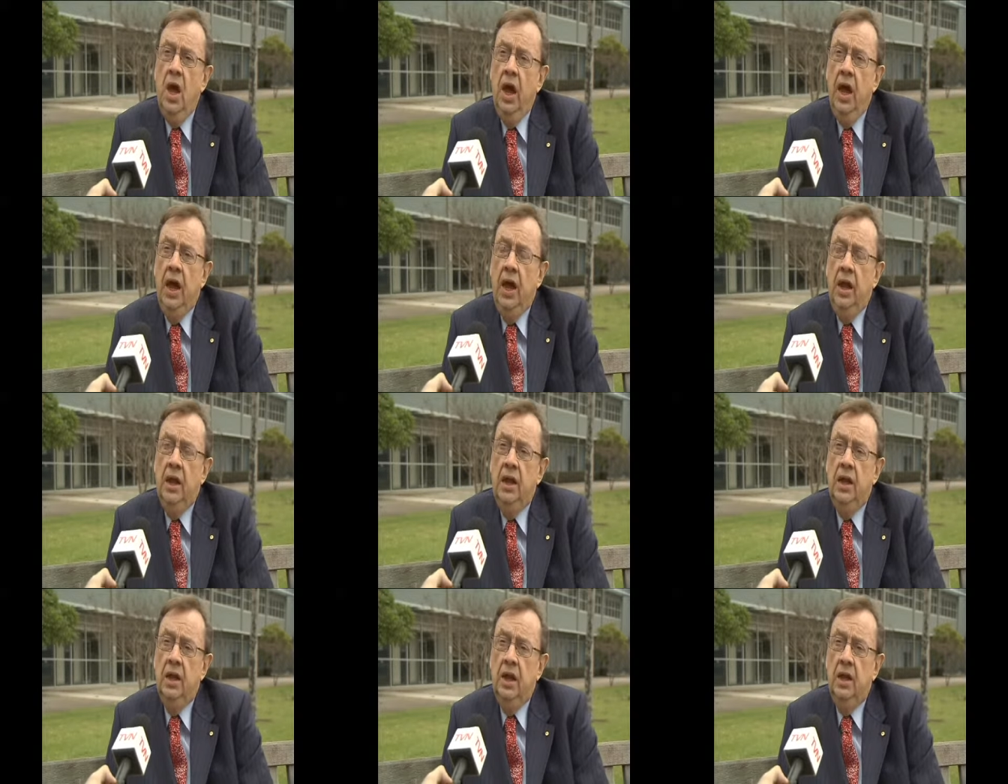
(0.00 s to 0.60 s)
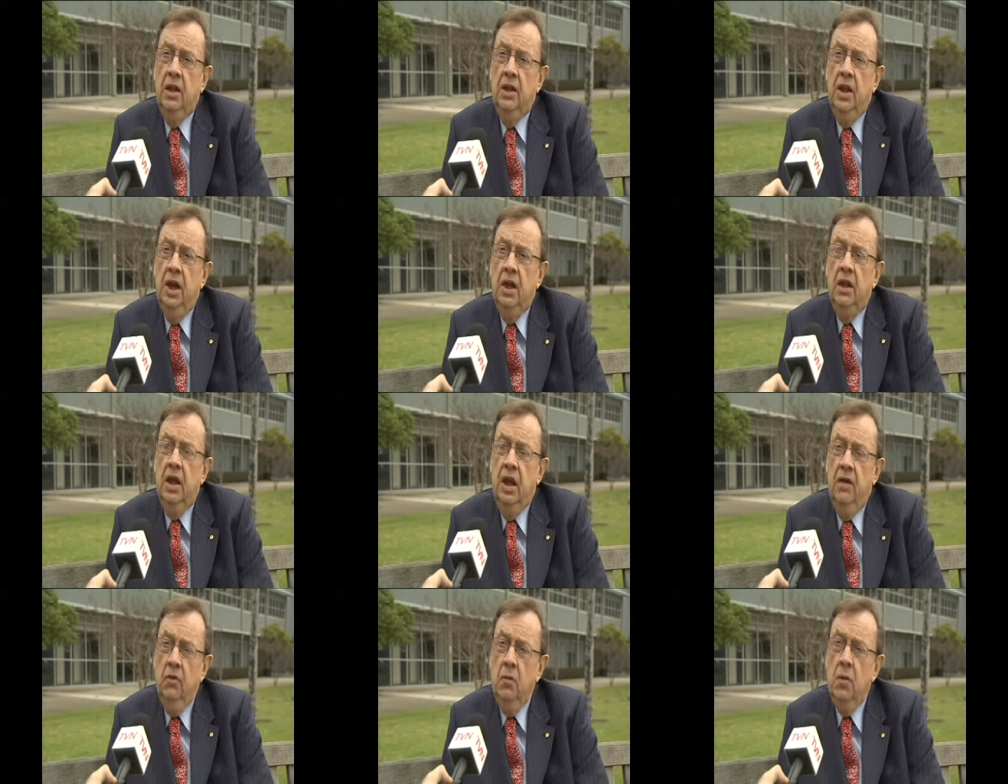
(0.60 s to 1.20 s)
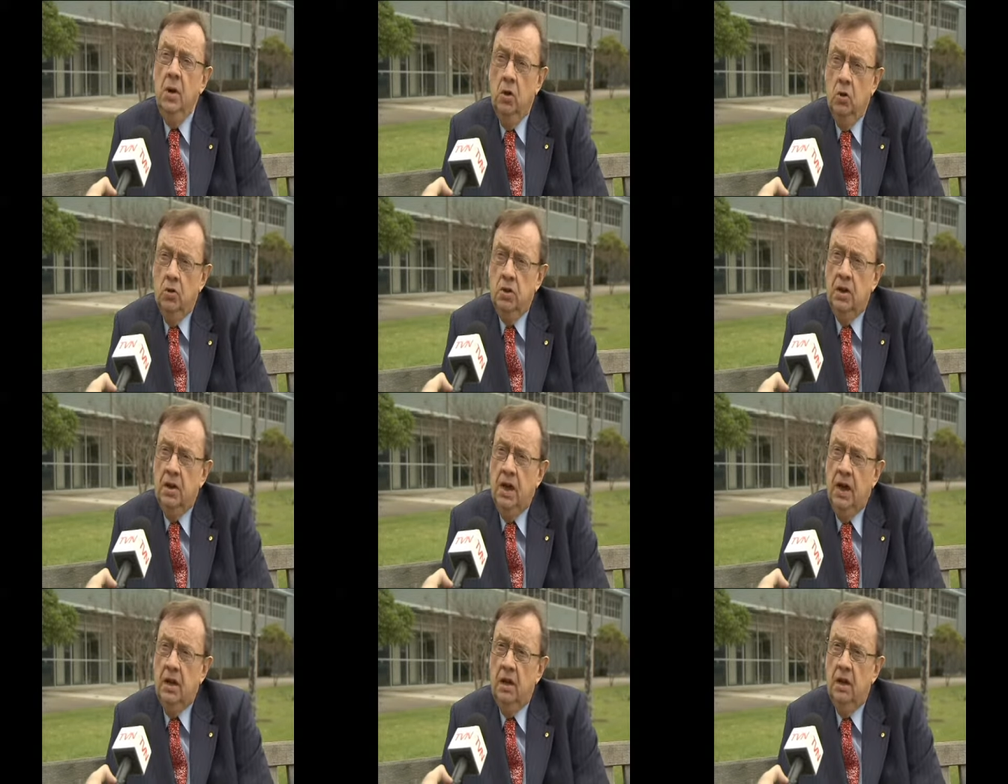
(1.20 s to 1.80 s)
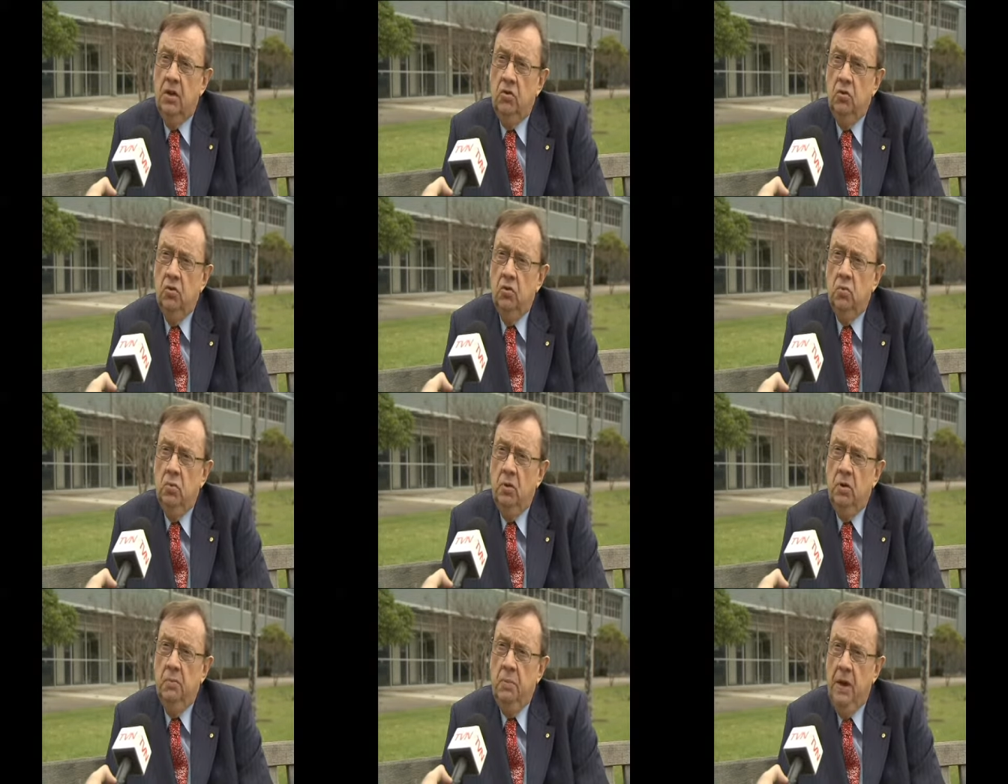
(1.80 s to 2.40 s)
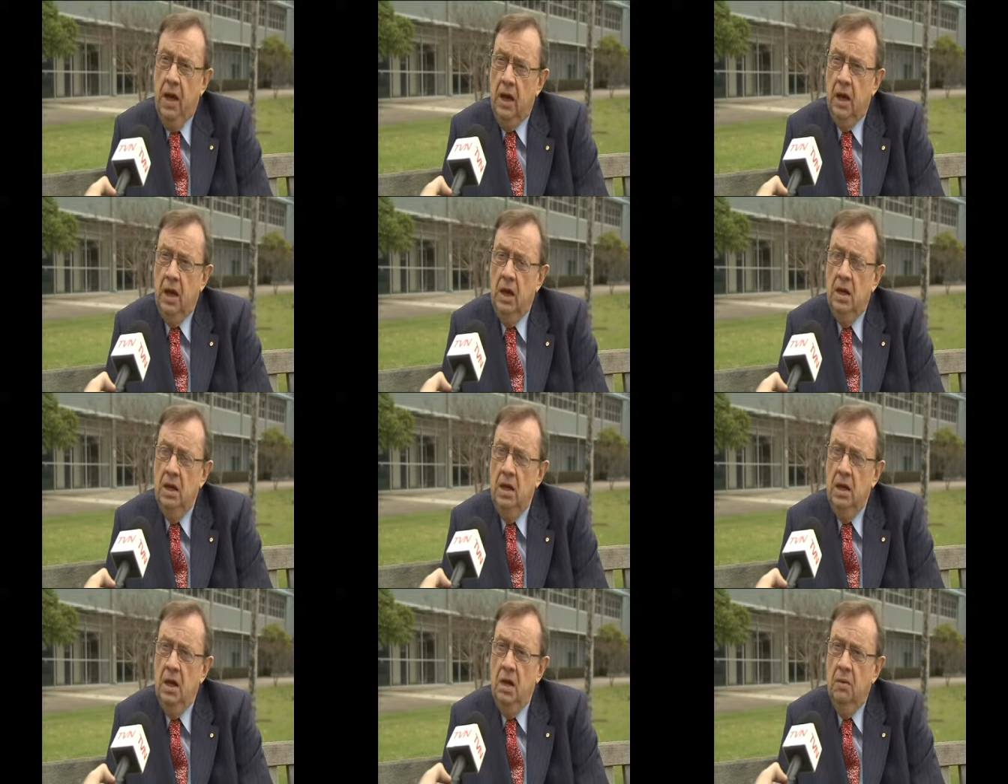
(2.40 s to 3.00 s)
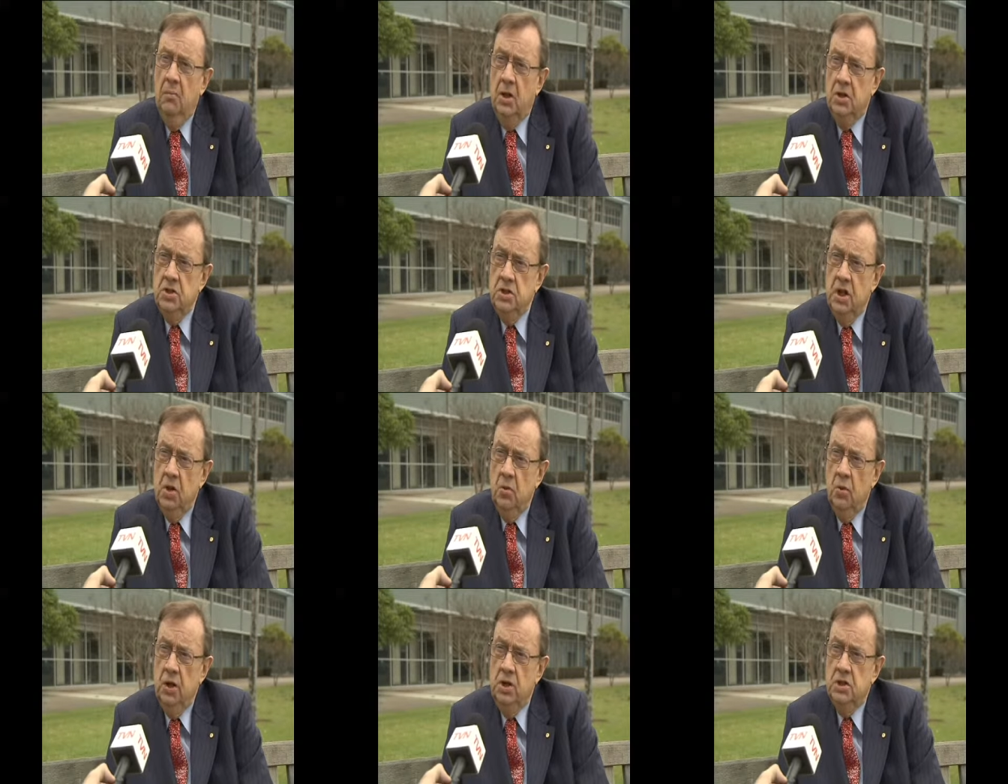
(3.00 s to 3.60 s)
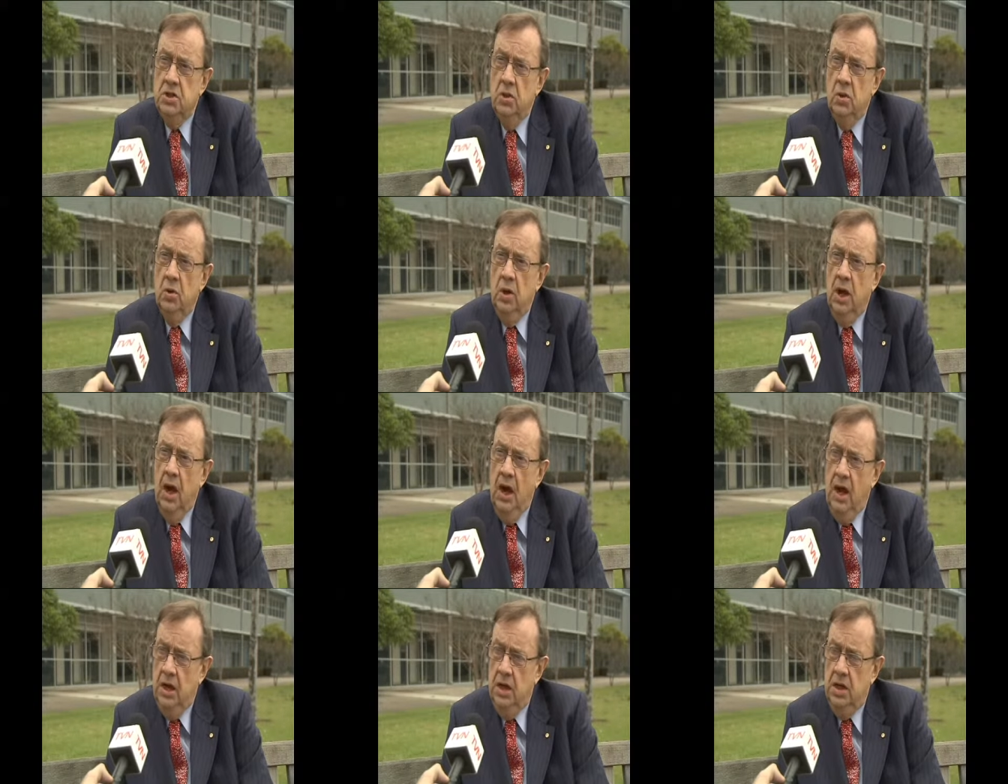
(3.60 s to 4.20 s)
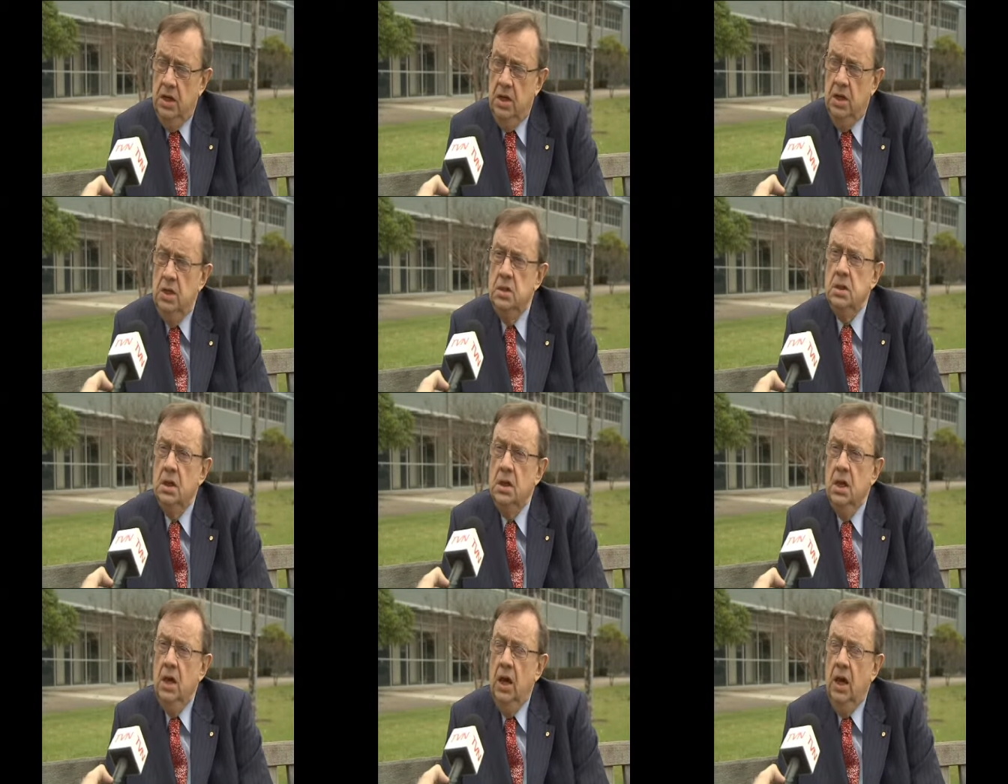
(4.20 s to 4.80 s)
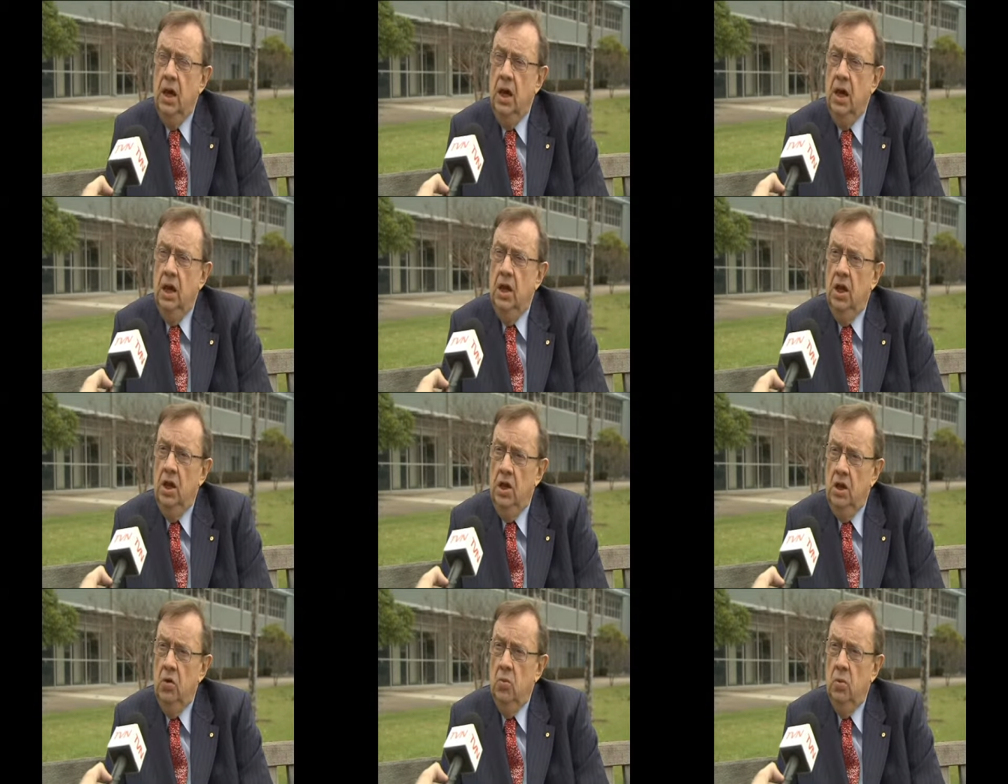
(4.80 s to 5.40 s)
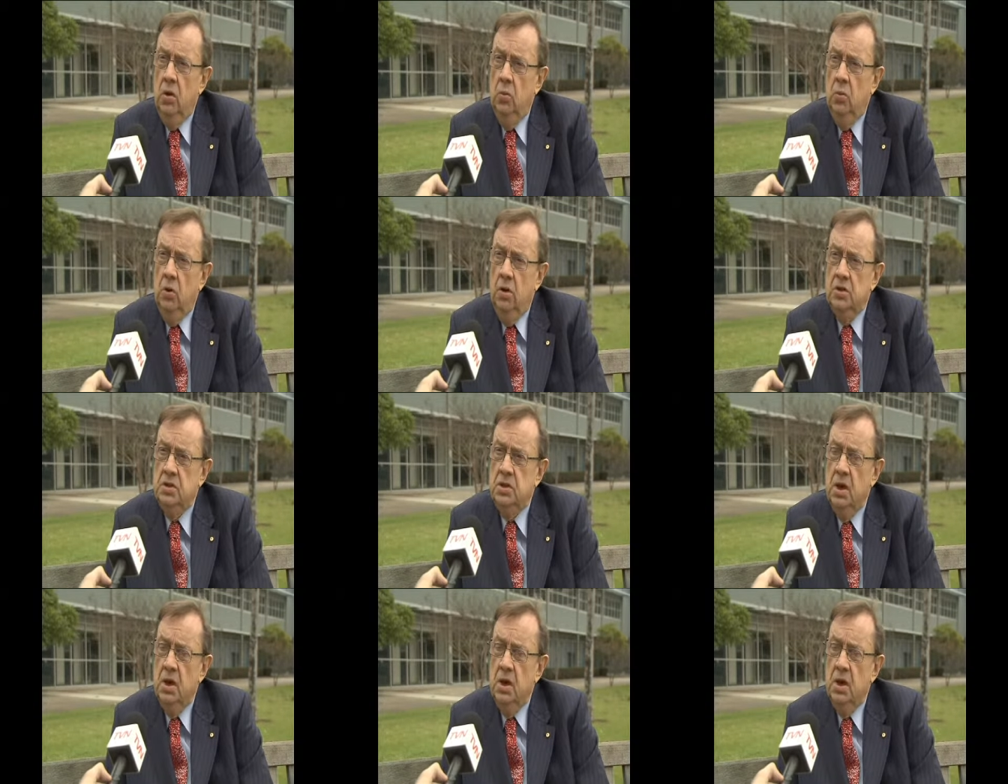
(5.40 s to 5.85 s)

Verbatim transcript: And uh, that, everyone looked at that and thought, well, Packer must know what he's doing, and he did, and he knew what it was.